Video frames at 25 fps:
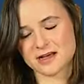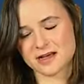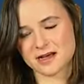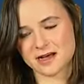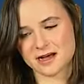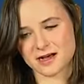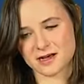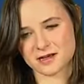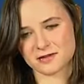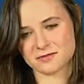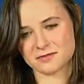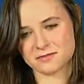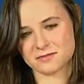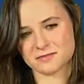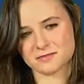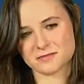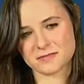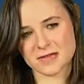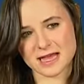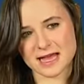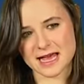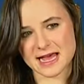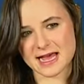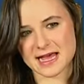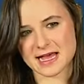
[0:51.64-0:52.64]
Um,
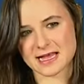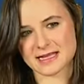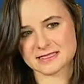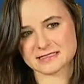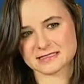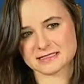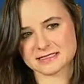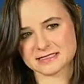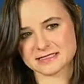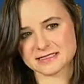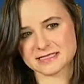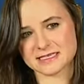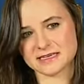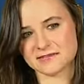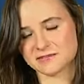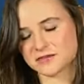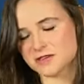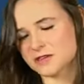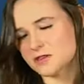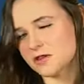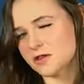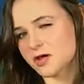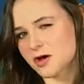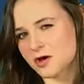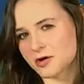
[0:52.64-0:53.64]
and
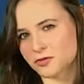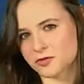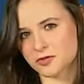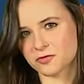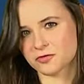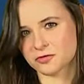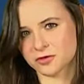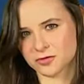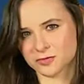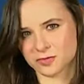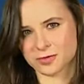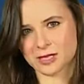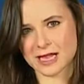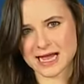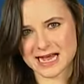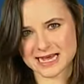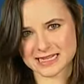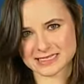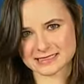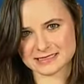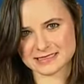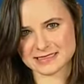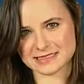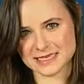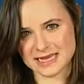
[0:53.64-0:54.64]
even though the ruble
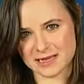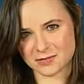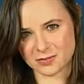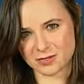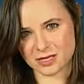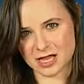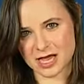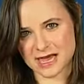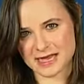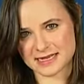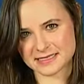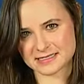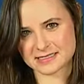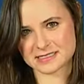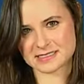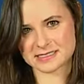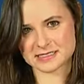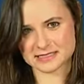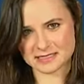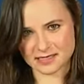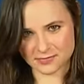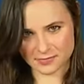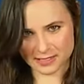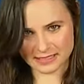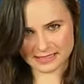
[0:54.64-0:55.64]
has stabilized to
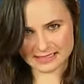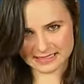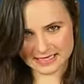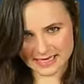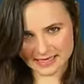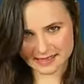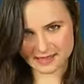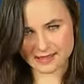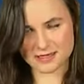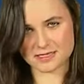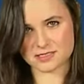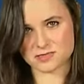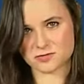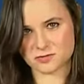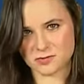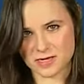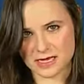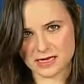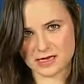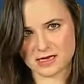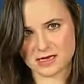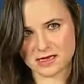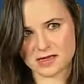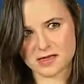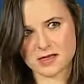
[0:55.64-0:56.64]
some extent this
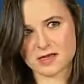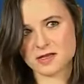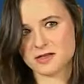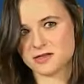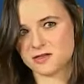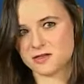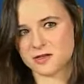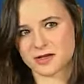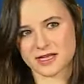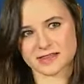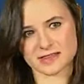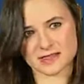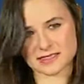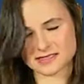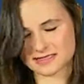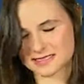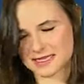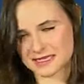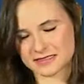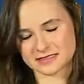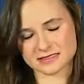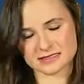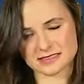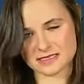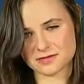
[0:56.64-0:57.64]
week, you get the
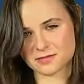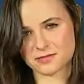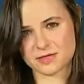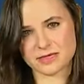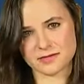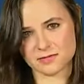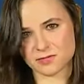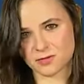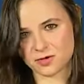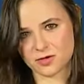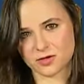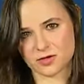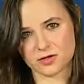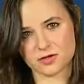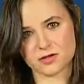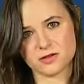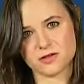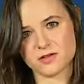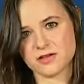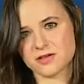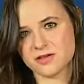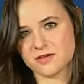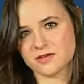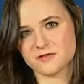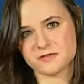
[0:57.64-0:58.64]
sense that people
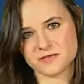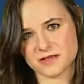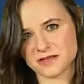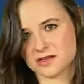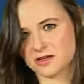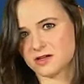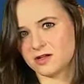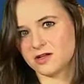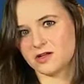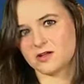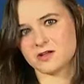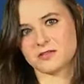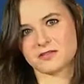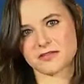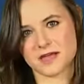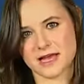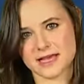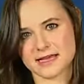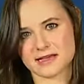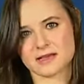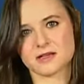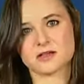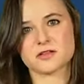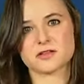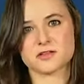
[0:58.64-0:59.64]
feel
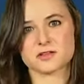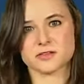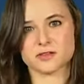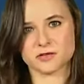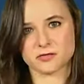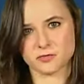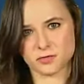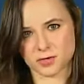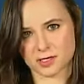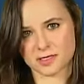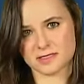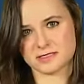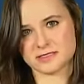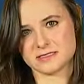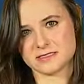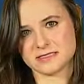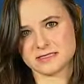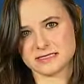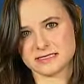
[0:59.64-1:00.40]
like the worst